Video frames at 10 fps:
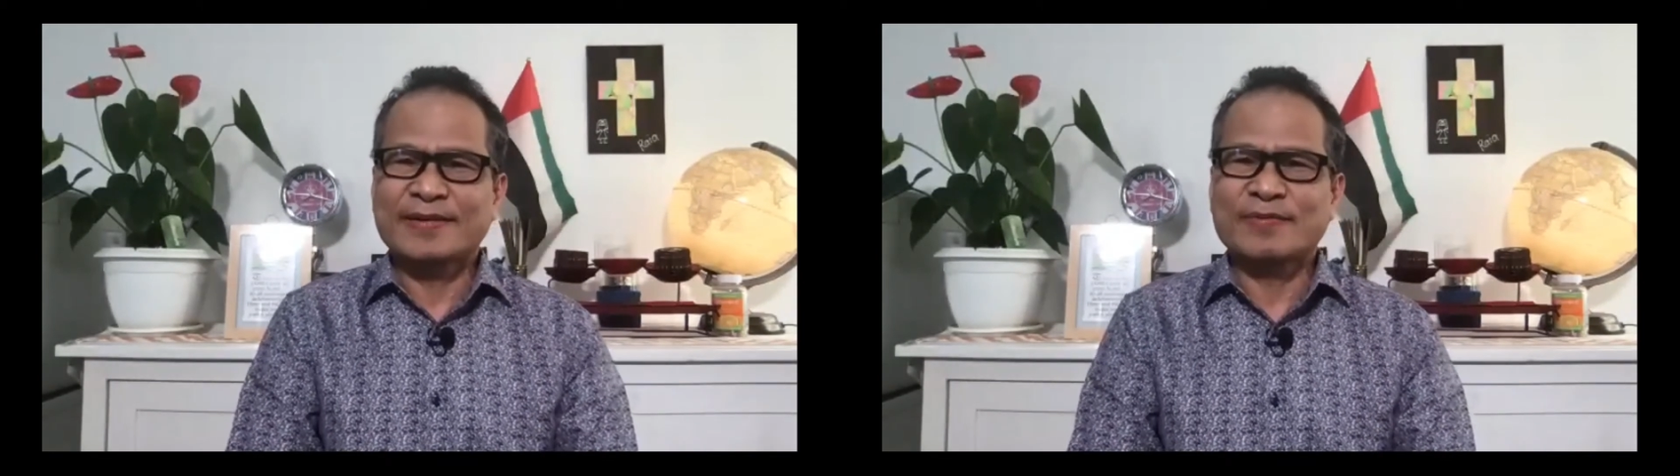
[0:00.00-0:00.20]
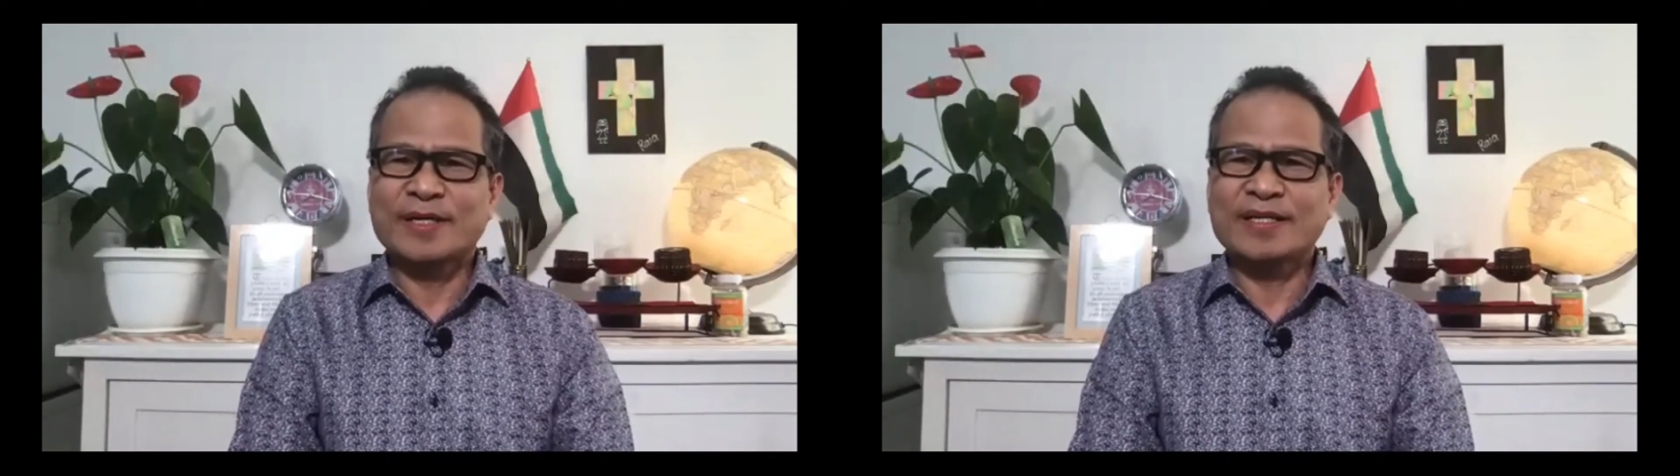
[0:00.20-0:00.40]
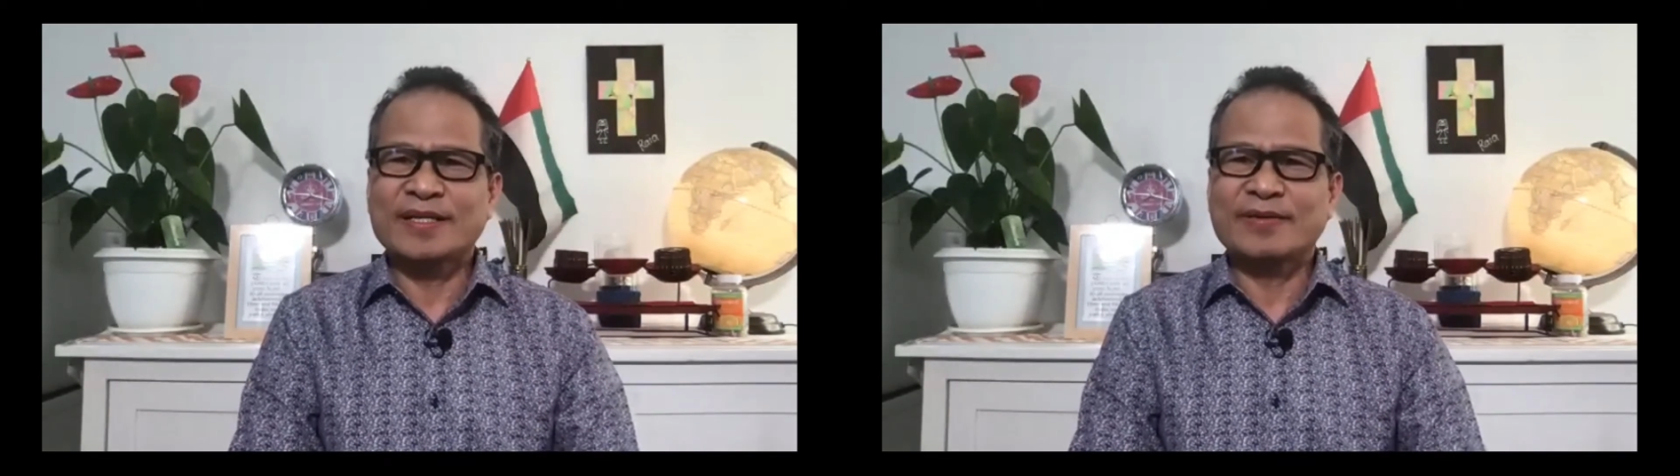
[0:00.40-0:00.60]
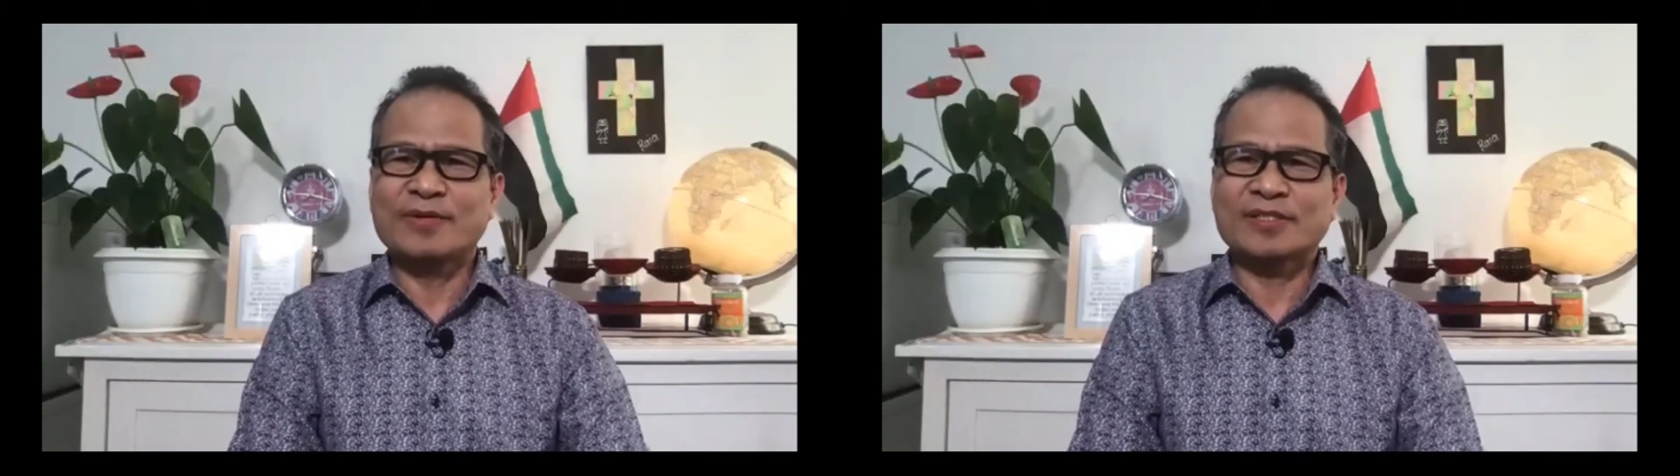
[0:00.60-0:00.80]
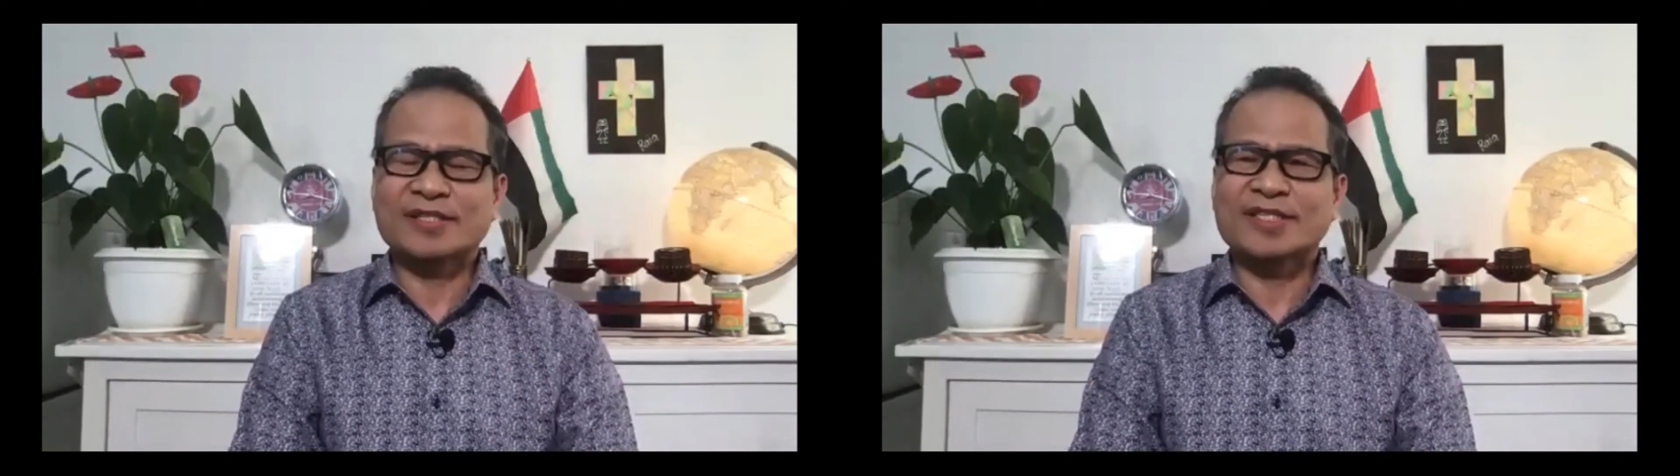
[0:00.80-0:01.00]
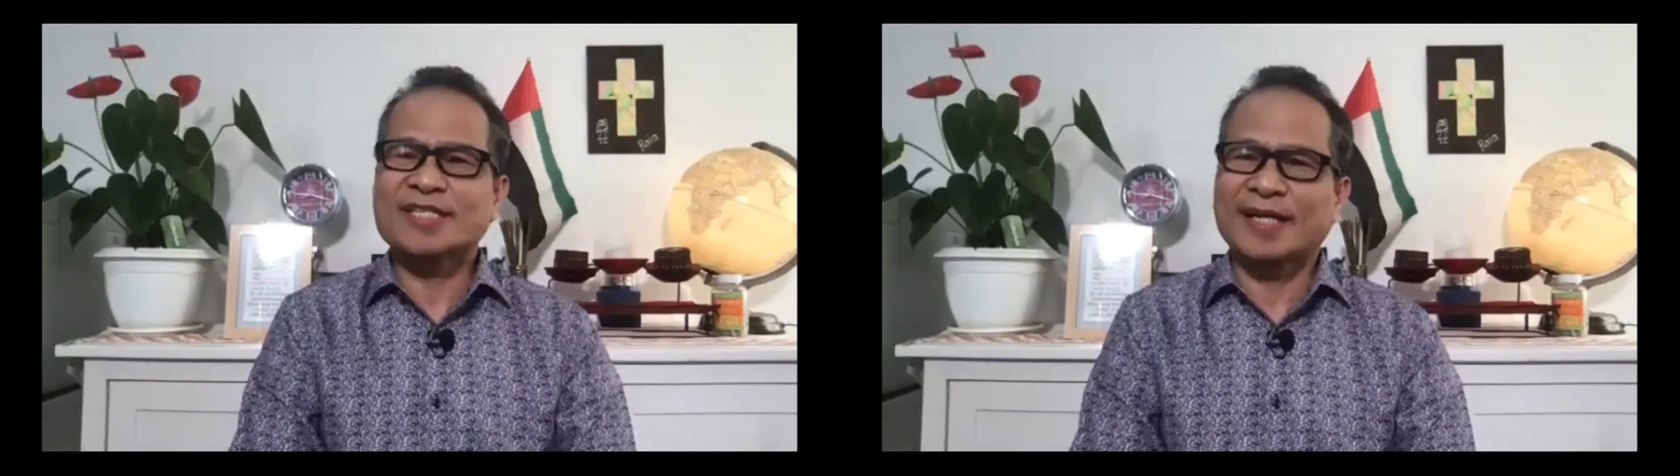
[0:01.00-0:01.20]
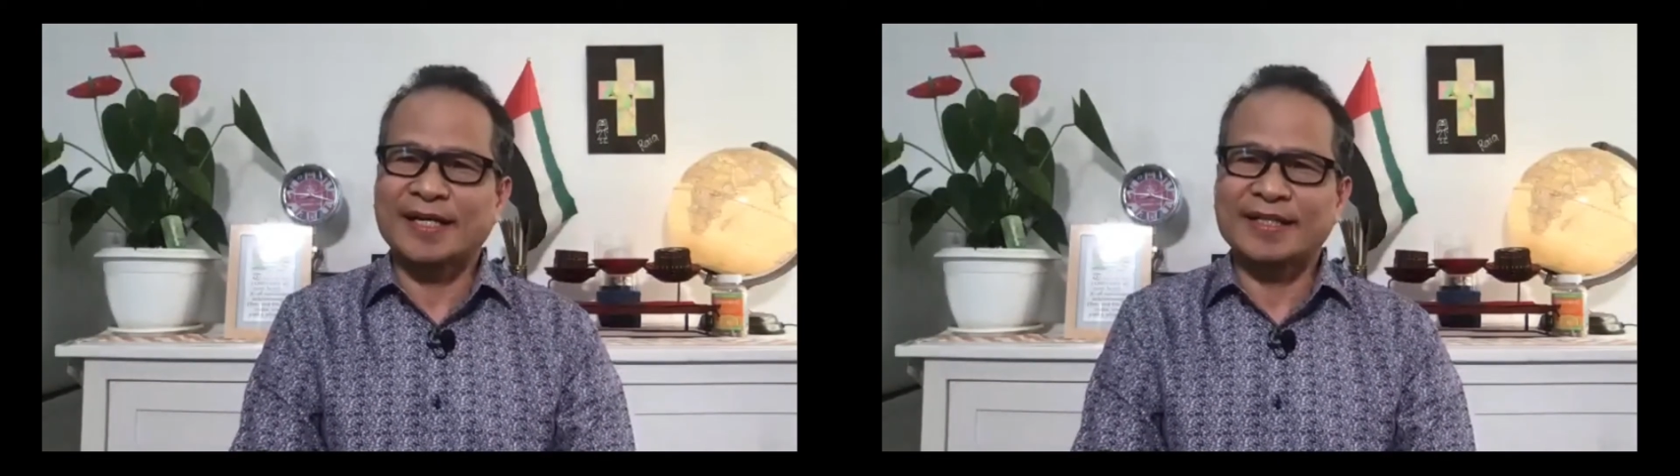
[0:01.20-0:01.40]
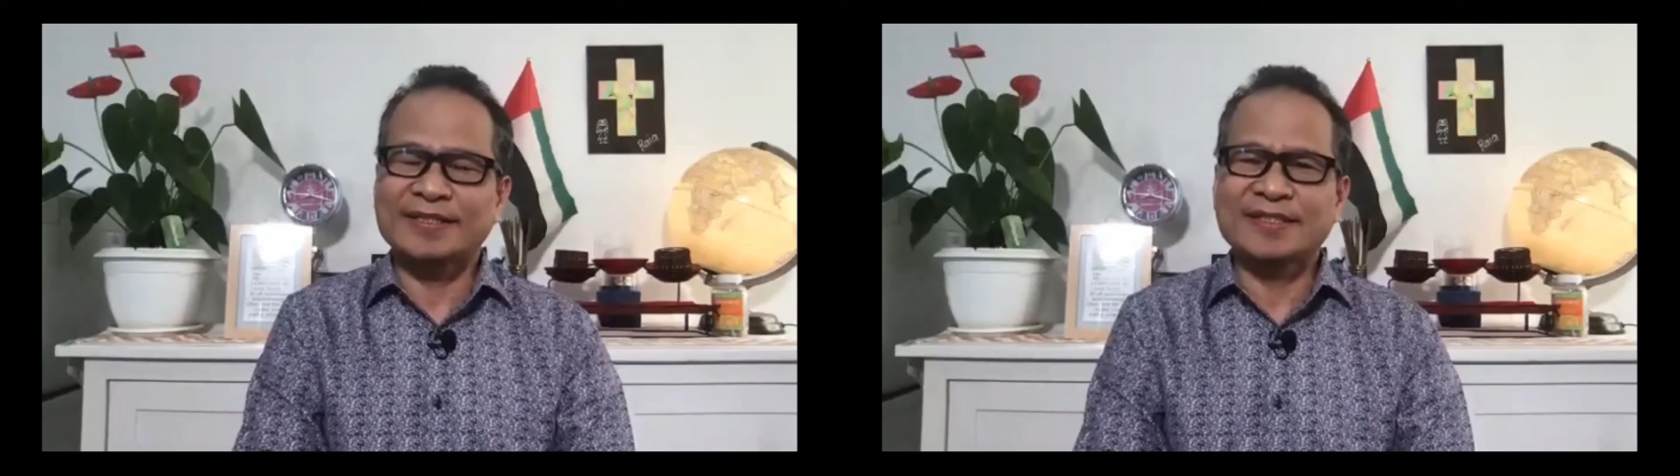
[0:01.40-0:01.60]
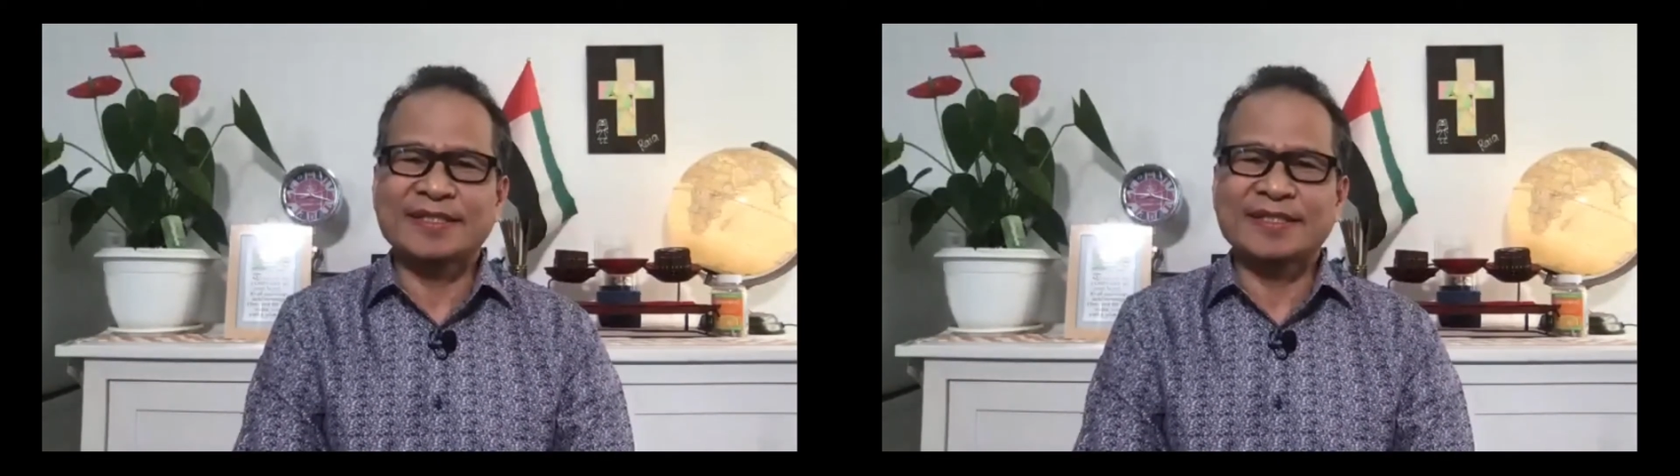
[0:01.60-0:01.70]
when he was a child,